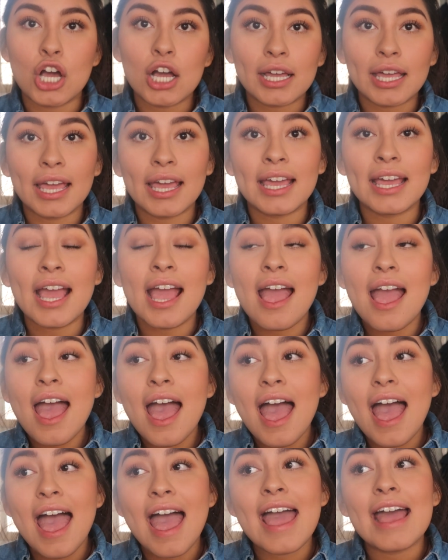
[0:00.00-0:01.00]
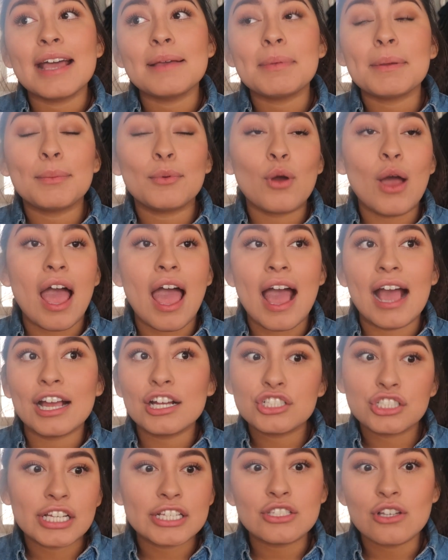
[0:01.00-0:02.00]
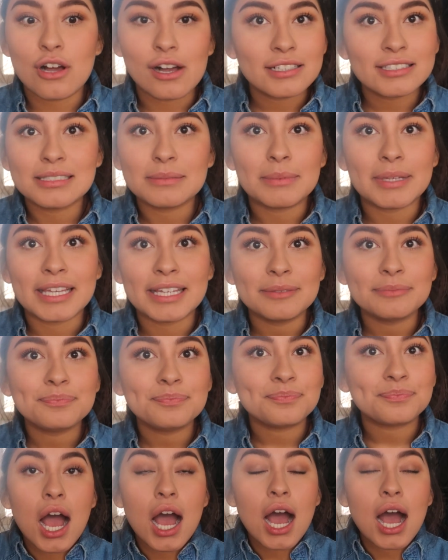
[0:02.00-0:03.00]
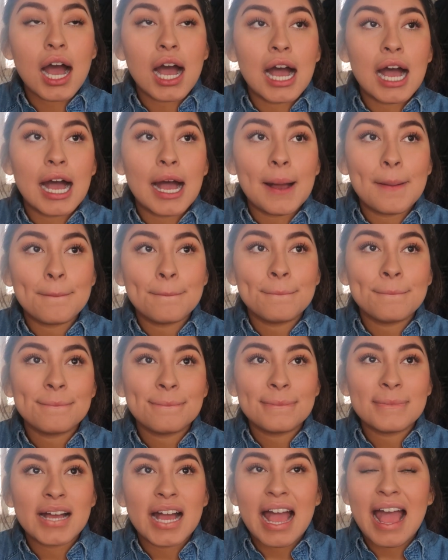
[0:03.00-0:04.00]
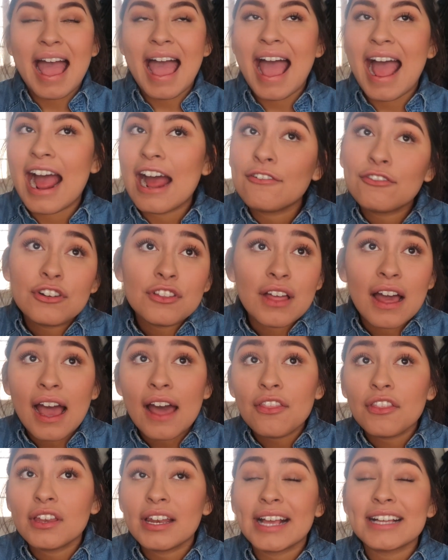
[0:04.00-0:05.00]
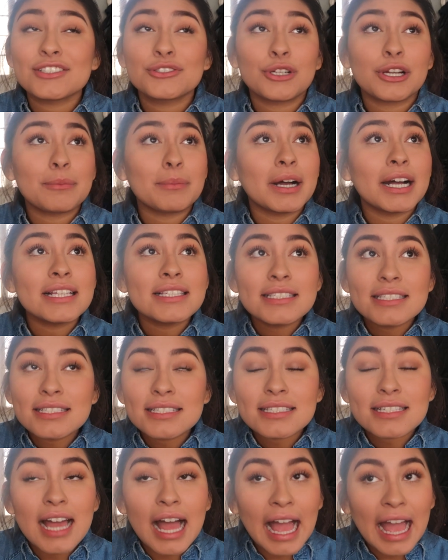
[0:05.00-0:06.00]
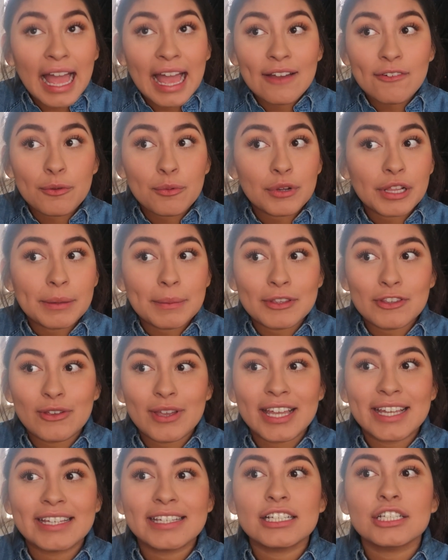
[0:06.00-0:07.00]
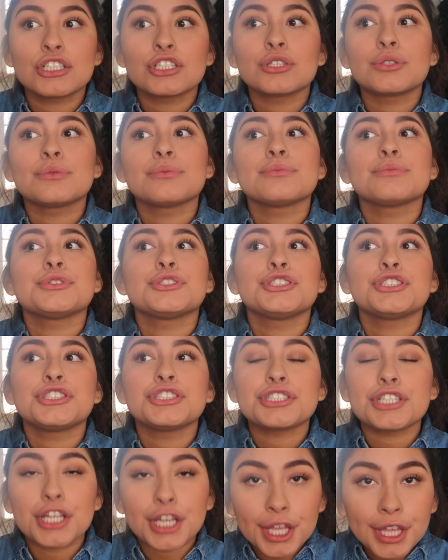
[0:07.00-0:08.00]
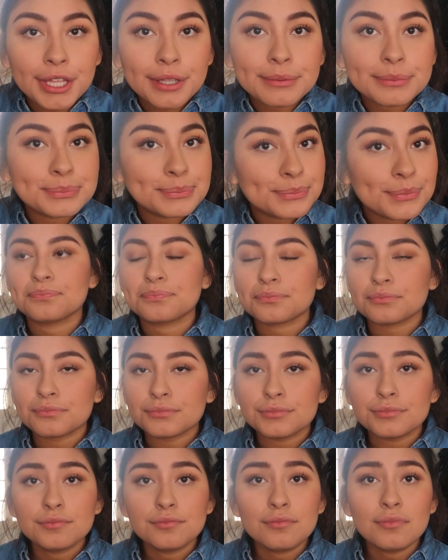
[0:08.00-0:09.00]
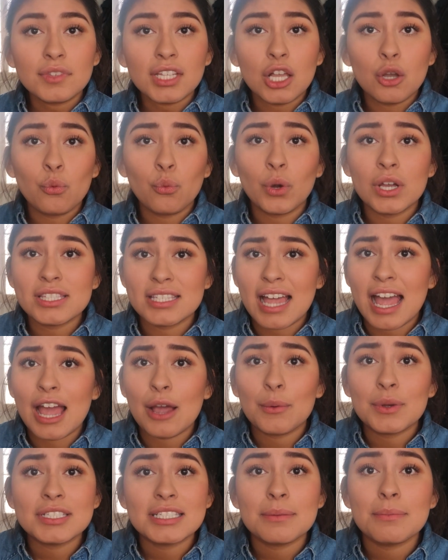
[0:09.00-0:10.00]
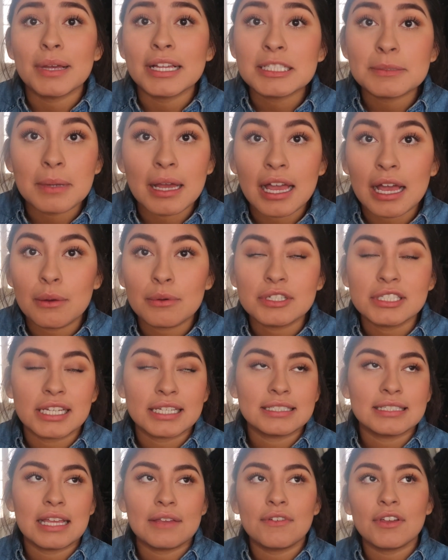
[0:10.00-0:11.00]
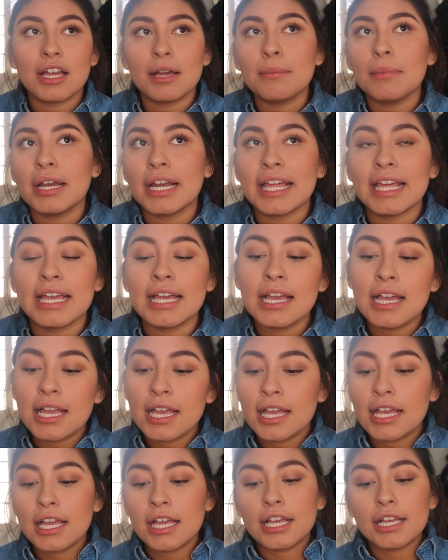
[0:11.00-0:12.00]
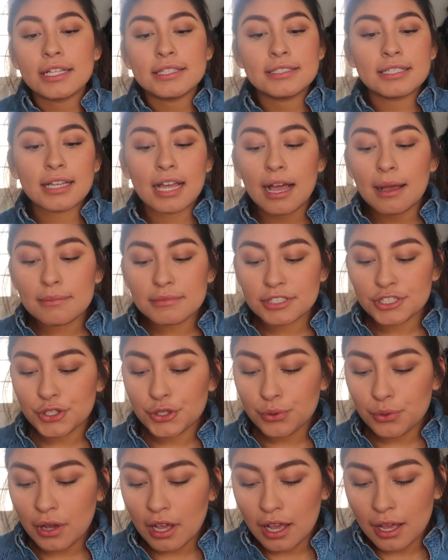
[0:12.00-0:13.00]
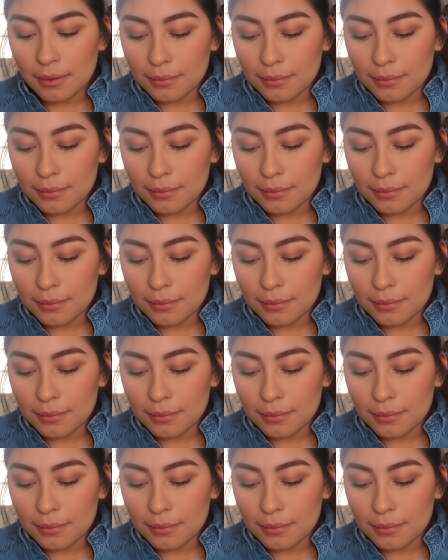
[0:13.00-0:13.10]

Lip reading: talking, and people actually talked to me. After that, the next 3 months, I haven't really been doing shit. Once I was in Best Buy, I was like saving up money to come to